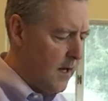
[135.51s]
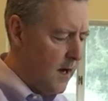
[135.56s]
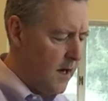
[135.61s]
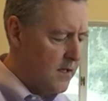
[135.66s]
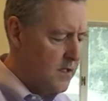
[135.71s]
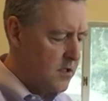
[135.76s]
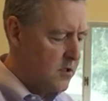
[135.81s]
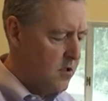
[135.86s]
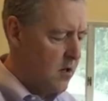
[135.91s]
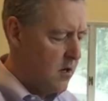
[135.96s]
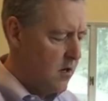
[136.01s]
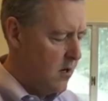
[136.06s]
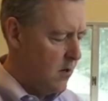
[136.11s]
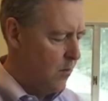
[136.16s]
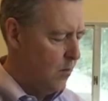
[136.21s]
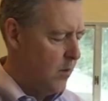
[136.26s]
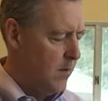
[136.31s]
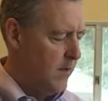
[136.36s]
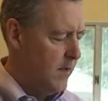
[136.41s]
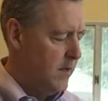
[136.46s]
I saw a
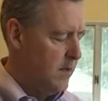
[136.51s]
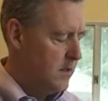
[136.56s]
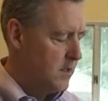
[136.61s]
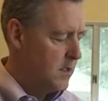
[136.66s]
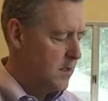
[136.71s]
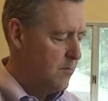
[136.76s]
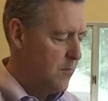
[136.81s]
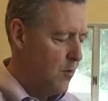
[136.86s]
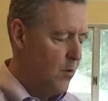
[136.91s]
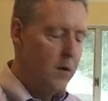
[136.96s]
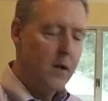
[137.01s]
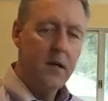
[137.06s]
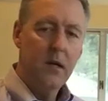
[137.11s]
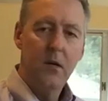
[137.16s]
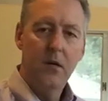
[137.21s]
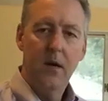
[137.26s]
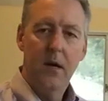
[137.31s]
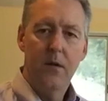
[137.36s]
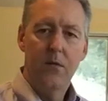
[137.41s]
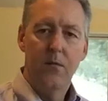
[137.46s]
woman this morning
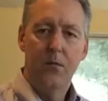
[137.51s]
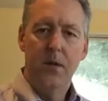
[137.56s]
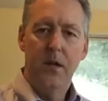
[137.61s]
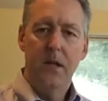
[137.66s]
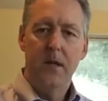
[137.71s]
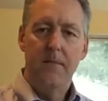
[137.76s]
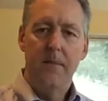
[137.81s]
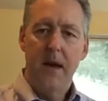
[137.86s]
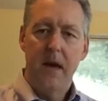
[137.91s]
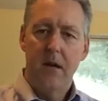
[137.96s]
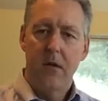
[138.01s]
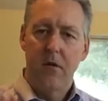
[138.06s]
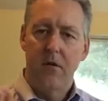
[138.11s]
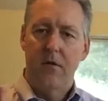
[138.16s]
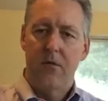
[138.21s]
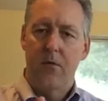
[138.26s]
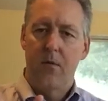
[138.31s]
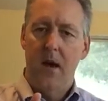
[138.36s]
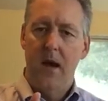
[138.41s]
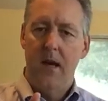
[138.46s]
who had really bad
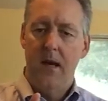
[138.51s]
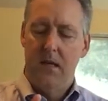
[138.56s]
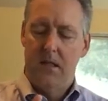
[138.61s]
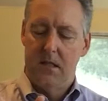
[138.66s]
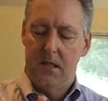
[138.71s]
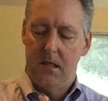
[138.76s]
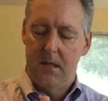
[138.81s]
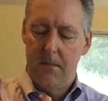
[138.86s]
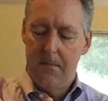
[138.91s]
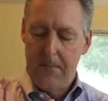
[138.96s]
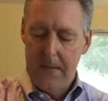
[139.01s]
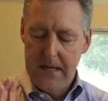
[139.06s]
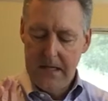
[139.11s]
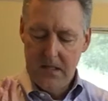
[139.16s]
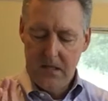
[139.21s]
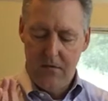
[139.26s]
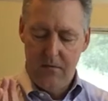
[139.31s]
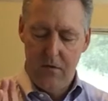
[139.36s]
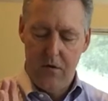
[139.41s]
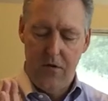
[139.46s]
arthritis at the
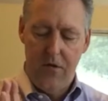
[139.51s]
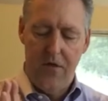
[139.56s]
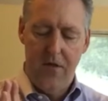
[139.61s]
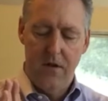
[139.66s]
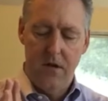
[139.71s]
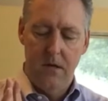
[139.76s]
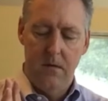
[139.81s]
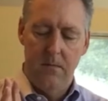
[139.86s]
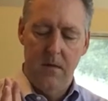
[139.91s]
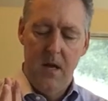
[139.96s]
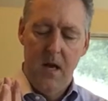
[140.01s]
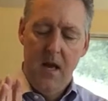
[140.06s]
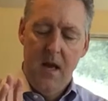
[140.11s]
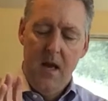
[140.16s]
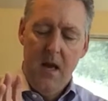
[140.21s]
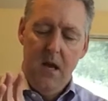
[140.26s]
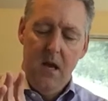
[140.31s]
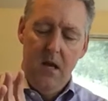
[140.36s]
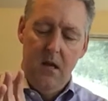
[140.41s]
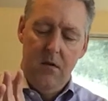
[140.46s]
base of her thumb,
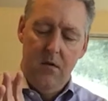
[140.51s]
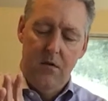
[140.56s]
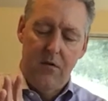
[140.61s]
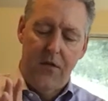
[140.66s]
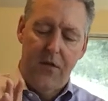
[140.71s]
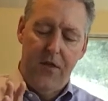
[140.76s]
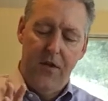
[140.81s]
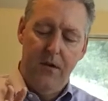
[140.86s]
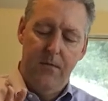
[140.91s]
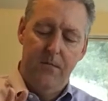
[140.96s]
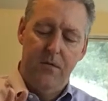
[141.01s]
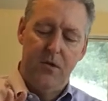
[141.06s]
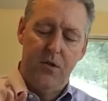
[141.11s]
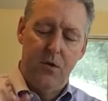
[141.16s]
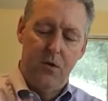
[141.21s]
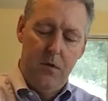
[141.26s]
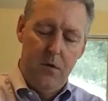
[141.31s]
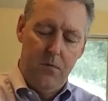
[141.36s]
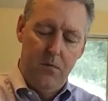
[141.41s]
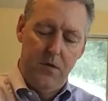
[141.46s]
and her thumb
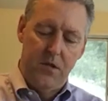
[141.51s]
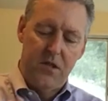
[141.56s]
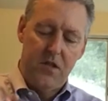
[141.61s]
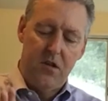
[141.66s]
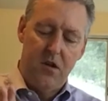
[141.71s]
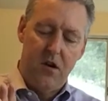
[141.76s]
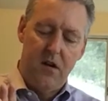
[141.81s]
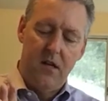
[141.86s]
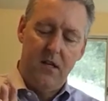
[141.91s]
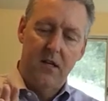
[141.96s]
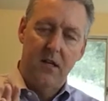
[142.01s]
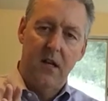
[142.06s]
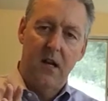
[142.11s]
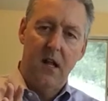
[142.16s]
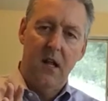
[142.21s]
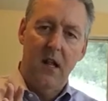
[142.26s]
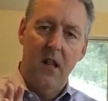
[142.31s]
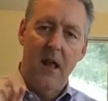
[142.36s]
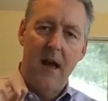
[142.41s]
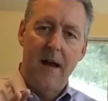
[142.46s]
joint was starting to
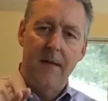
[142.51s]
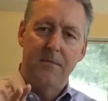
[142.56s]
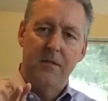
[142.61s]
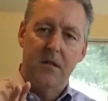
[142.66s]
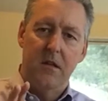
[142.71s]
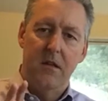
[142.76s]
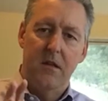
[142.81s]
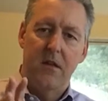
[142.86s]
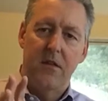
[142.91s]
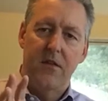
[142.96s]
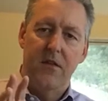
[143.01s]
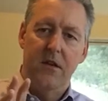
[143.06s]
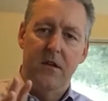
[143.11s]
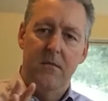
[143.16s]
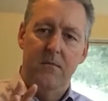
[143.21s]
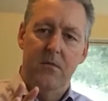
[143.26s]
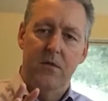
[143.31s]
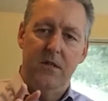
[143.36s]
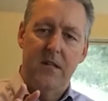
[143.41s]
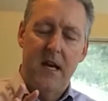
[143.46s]
collapse. So the
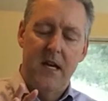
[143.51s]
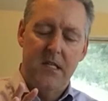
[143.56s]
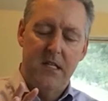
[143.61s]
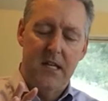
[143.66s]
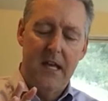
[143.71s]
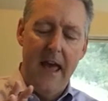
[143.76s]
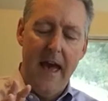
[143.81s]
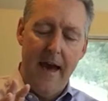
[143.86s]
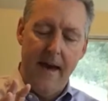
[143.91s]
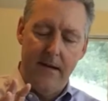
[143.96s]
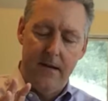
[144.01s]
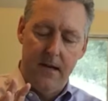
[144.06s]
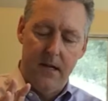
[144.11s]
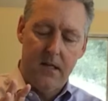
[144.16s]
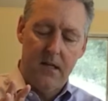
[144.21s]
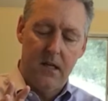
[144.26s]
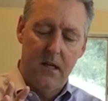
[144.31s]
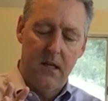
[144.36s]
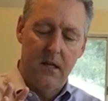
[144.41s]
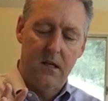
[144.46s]
thumb was actually
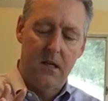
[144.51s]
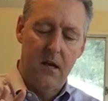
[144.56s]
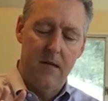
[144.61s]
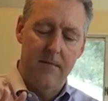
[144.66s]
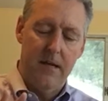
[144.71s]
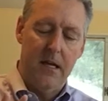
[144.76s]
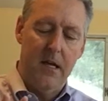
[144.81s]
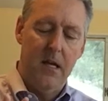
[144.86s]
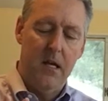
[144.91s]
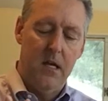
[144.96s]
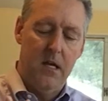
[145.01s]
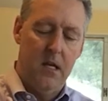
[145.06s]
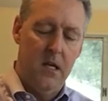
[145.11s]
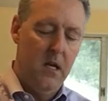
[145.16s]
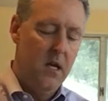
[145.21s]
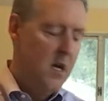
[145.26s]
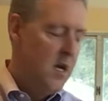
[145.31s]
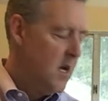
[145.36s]
adducting and coming in.